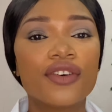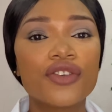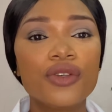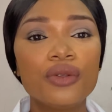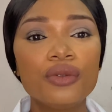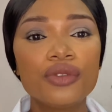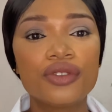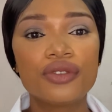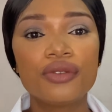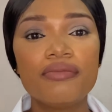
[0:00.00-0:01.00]
you
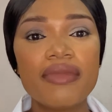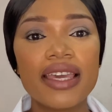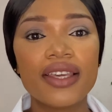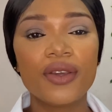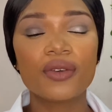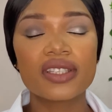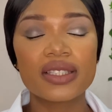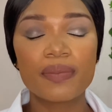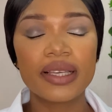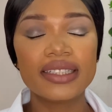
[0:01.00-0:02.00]
to make your
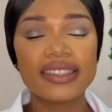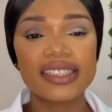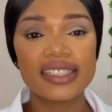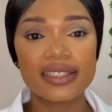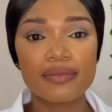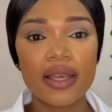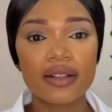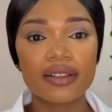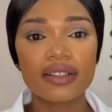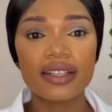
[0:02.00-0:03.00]
space
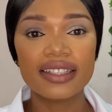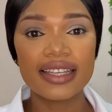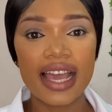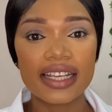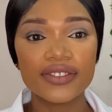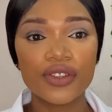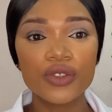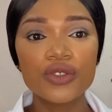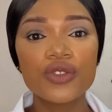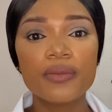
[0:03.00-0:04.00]
smell nice, for
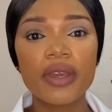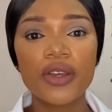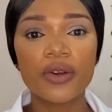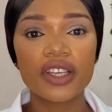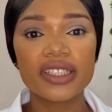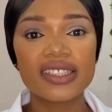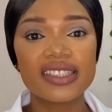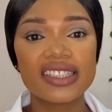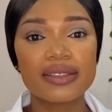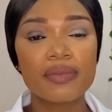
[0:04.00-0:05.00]
you to make your kitchen
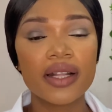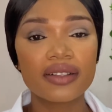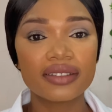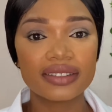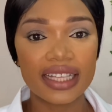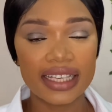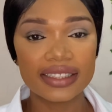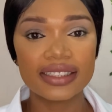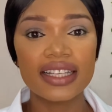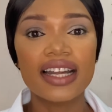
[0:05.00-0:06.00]
smell
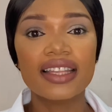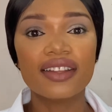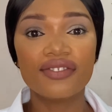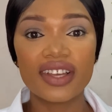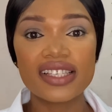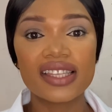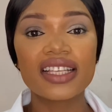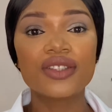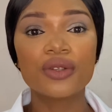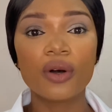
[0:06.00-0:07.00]
nice, the first
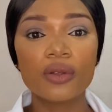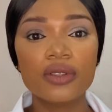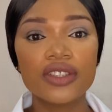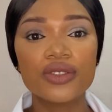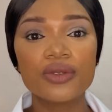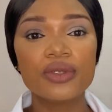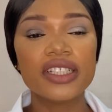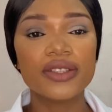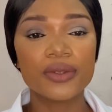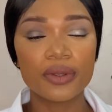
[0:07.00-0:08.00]
thing to always do
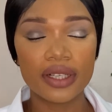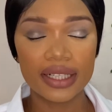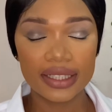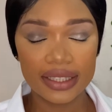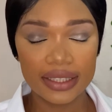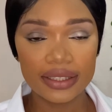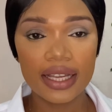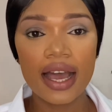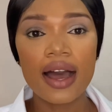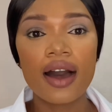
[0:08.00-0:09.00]
is to clean
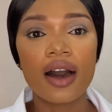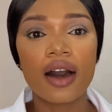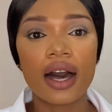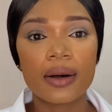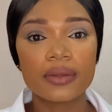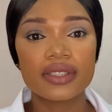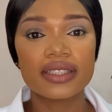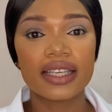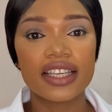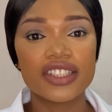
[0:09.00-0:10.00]
out
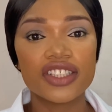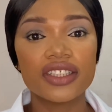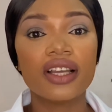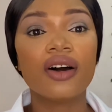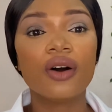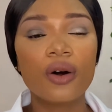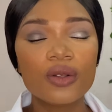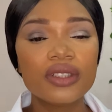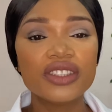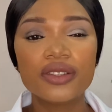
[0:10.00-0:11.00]
the kitchen.
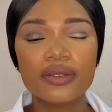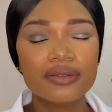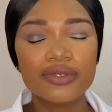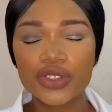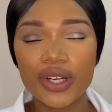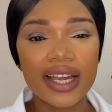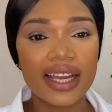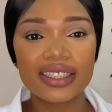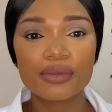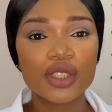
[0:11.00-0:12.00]
Always try
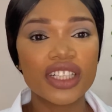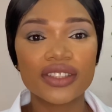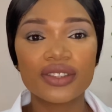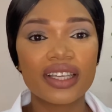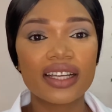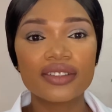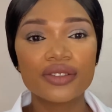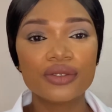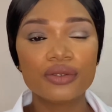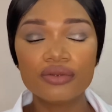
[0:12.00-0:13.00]
as much as you can
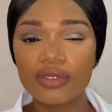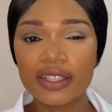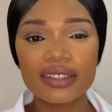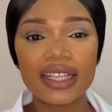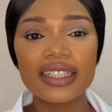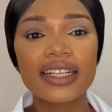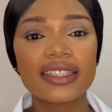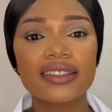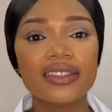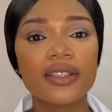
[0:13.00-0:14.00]
to regularly
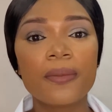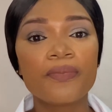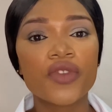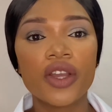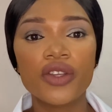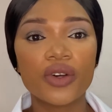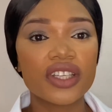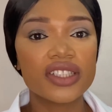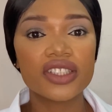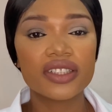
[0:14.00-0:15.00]
clean your
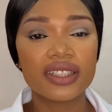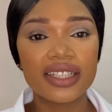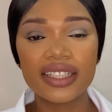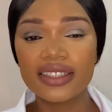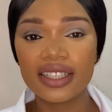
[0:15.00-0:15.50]
kitchen, clean the